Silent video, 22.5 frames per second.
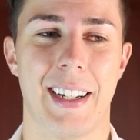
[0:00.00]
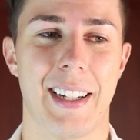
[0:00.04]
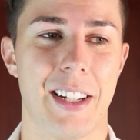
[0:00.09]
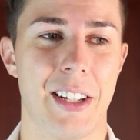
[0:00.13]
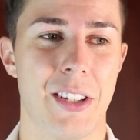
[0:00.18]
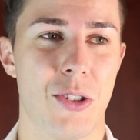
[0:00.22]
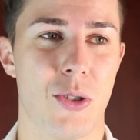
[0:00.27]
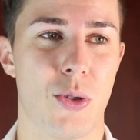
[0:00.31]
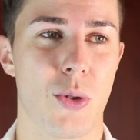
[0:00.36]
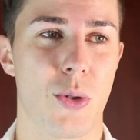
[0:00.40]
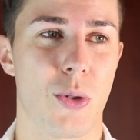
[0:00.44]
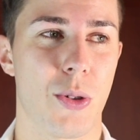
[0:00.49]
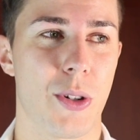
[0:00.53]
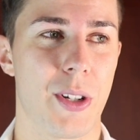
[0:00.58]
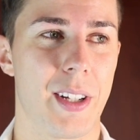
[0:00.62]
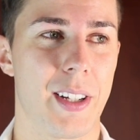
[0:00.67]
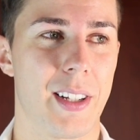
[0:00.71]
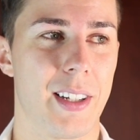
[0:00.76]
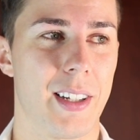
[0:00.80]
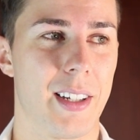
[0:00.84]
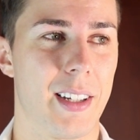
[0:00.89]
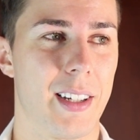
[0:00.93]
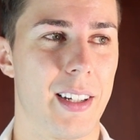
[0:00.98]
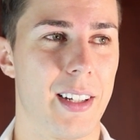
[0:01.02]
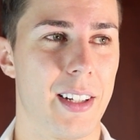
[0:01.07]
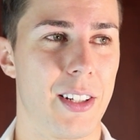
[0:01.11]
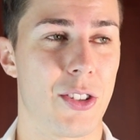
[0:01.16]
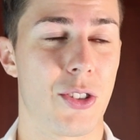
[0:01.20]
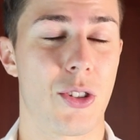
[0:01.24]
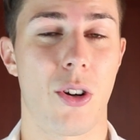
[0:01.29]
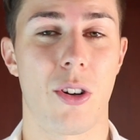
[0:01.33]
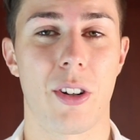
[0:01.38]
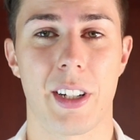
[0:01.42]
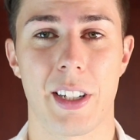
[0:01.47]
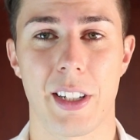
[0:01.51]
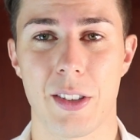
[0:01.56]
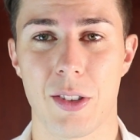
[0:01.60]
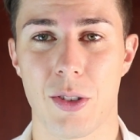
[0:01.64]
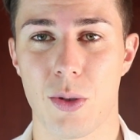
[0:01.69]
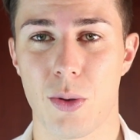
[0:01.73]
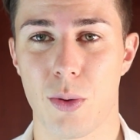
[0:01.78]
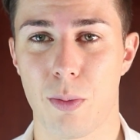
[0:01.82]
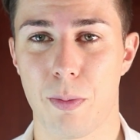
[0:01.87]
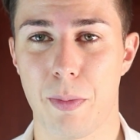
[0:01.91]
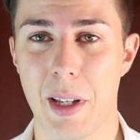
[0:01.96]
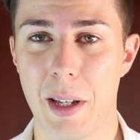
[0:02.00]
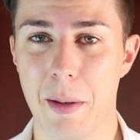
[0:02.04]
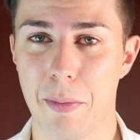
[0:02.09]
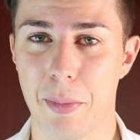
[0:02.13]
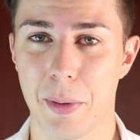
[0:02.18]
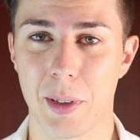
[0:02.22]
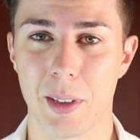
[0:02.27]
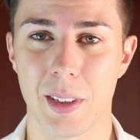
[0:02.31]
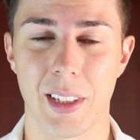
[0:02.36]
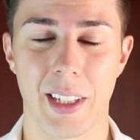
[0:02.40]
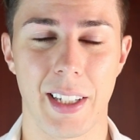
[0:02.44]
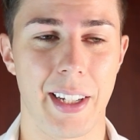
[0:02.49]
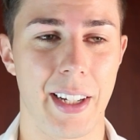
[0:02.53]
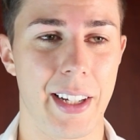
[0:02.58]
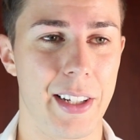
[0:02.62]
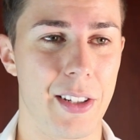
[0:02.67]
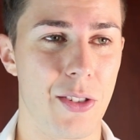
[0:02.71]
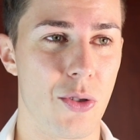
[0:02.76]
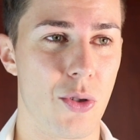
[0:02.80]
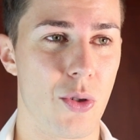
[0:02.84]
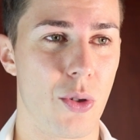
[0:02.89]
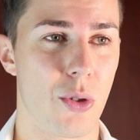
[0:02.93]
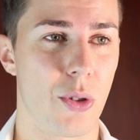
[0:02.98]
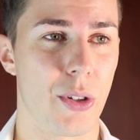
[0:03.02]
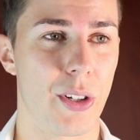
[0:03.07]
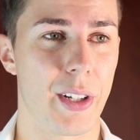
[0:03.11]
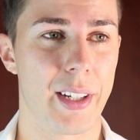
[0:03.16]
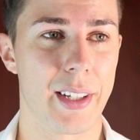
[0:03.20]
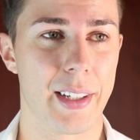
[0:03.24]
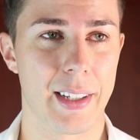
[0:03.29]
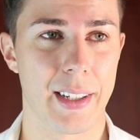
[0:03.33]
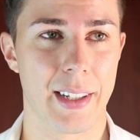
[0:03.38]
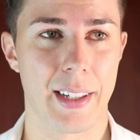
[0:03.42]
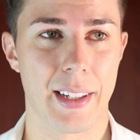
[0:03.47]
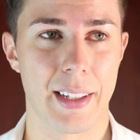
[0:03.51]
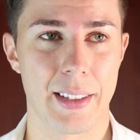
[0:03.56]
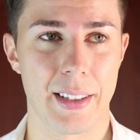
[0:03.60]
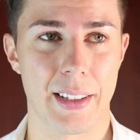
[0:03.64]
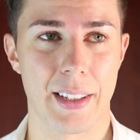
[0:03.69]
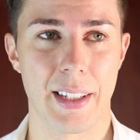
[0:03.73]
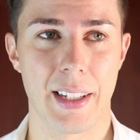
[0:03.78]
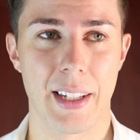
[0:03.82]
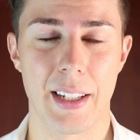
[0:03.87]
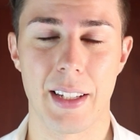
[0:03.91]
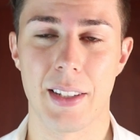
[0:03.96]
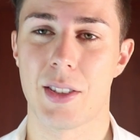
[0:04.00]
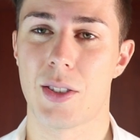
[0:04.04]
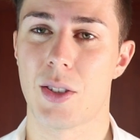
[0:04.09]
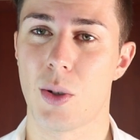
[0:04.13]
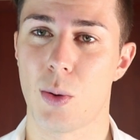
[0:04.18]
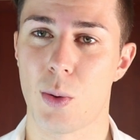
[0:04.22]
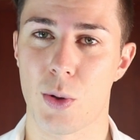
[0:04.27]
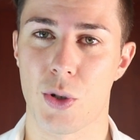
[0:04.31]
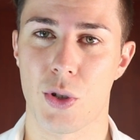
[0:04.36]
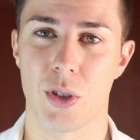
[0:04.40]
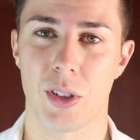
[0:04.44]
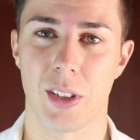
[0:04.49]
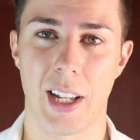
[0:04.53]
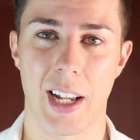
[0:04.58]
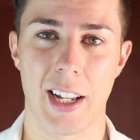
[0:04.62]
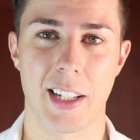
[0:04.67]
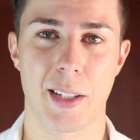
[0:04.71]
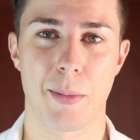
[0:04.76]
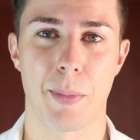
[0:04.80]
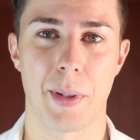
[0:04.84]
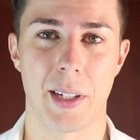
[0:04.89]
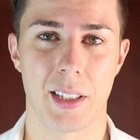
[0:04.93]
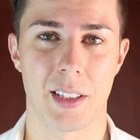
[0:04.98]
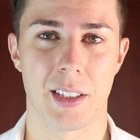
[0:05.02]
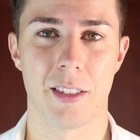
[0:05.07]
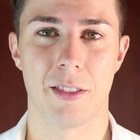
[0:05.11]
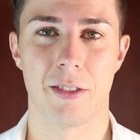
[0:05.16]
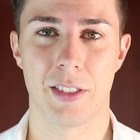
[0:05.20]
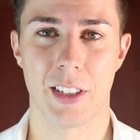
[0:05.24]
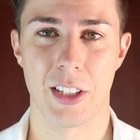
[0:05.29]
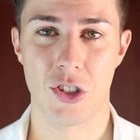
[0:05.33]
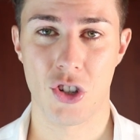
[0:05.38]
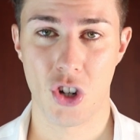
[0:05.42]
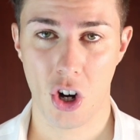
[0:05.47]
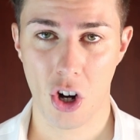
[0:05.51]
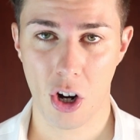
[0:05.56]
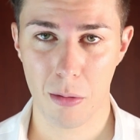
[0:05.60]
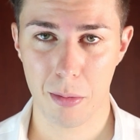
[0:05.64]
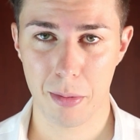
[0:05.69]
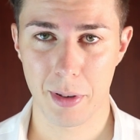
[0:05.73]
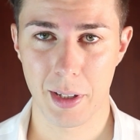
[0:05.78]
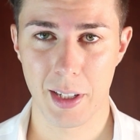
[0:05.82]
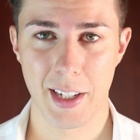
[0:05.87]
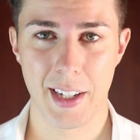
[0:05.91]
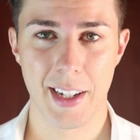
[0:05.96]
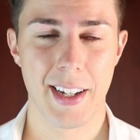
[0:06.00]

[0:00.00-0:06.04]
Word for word: I enjoy uh, uh, talking to people. I enjoy uh, the social aspect of the job.